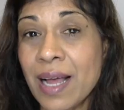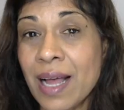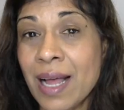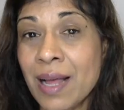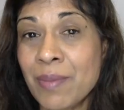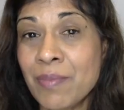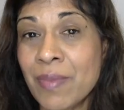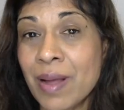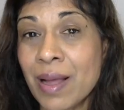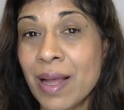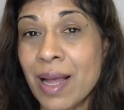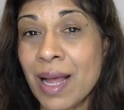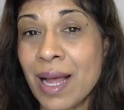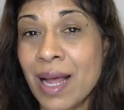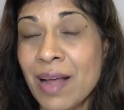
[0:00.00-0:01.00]
the
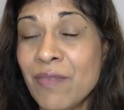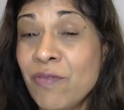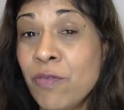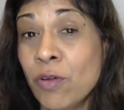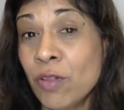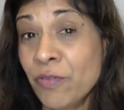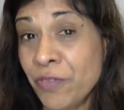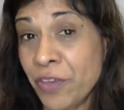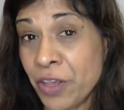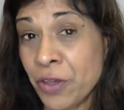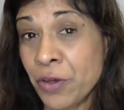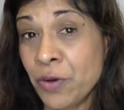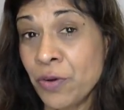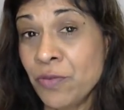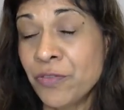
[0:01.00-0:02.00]
full
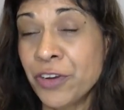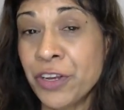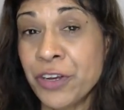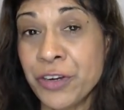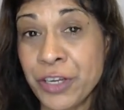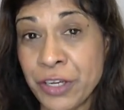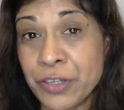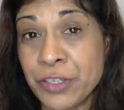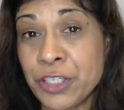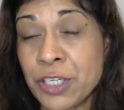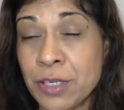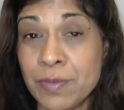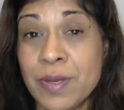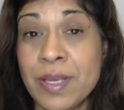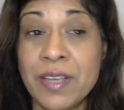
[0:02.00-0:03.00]
view from your
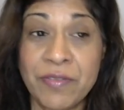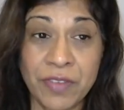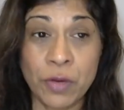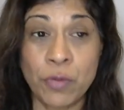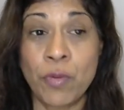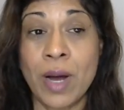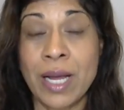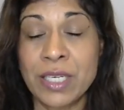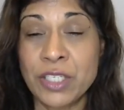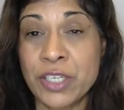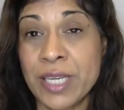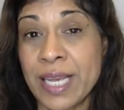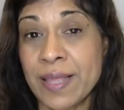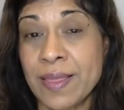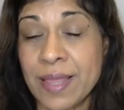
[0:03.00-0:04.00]
YouTube if you want
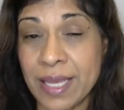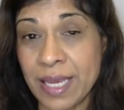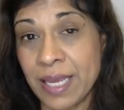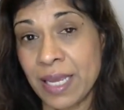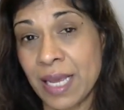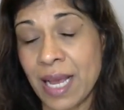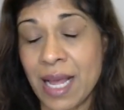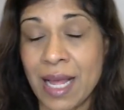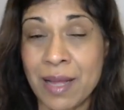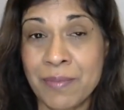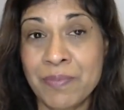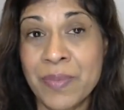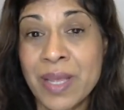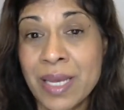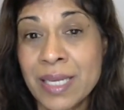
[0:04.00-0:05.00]
to get
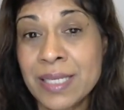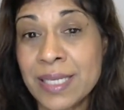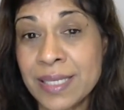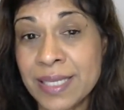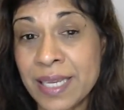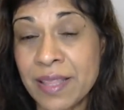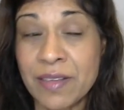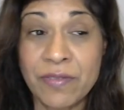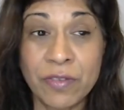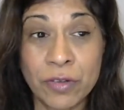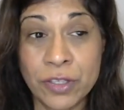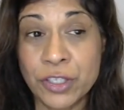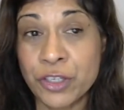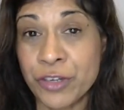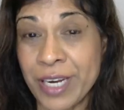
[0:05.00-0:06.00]
to see the
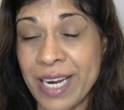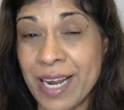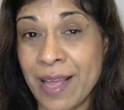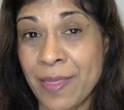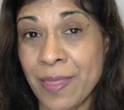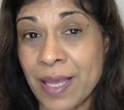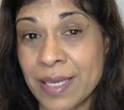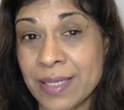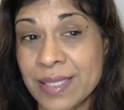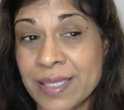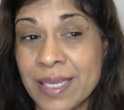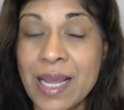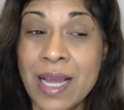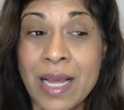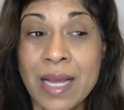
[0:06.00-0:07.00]
full screen on
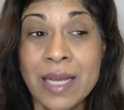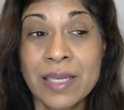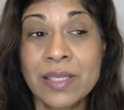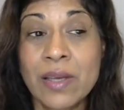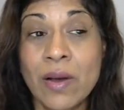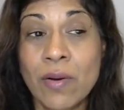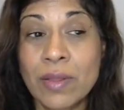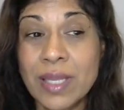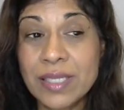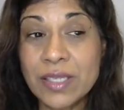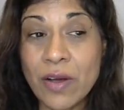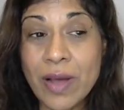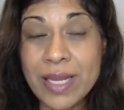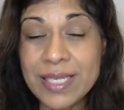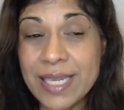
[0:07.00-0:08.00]
this. So
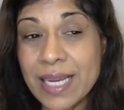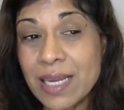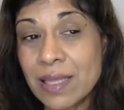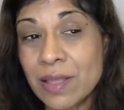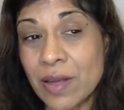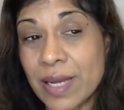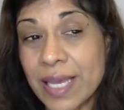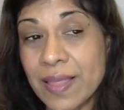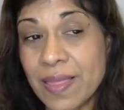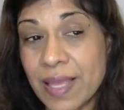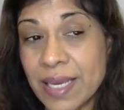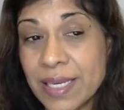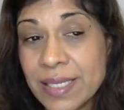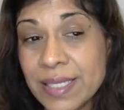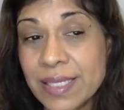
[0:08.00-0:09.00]
let's go and take a look at
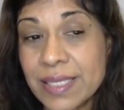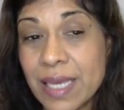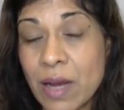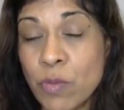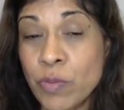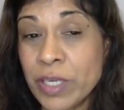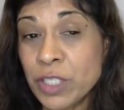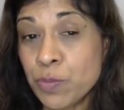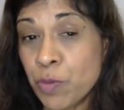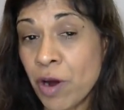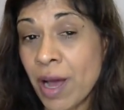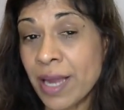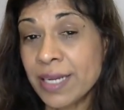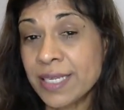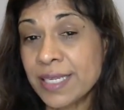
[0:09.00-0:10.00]
this. Which
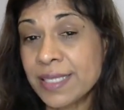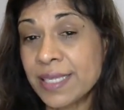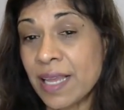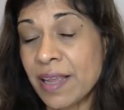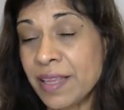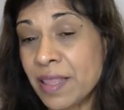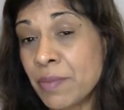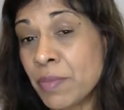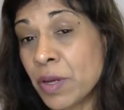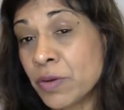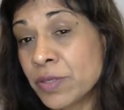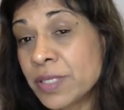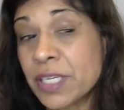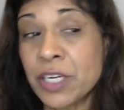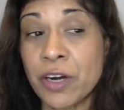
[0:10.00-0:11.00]
product is selling the
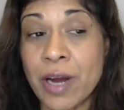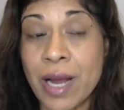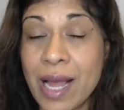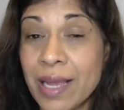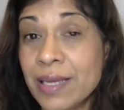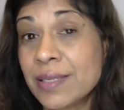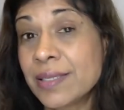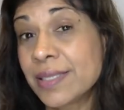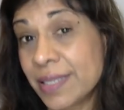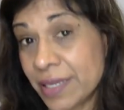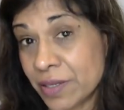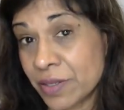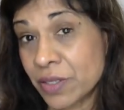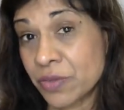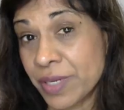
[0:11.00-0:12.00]
most in our highest
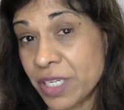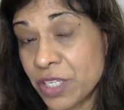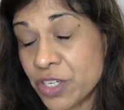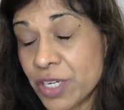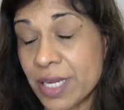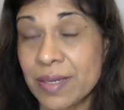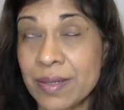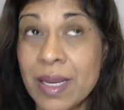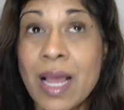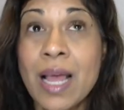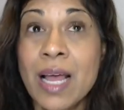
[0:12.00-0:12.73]
sales region?